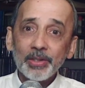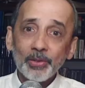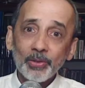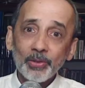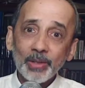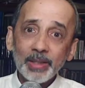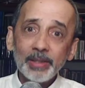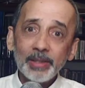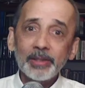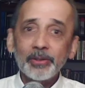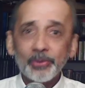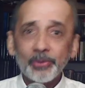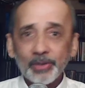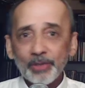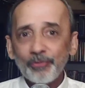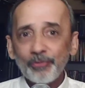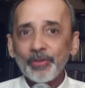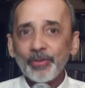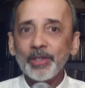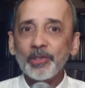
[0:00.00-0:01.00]
or health or
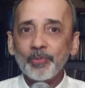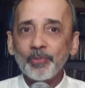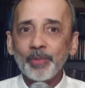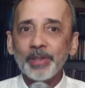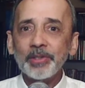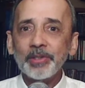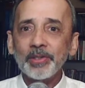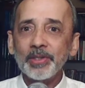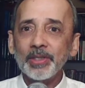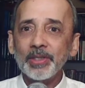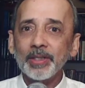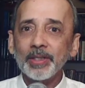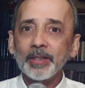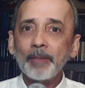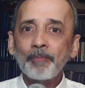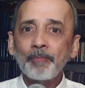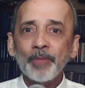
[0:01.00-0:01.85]
defense budgets are,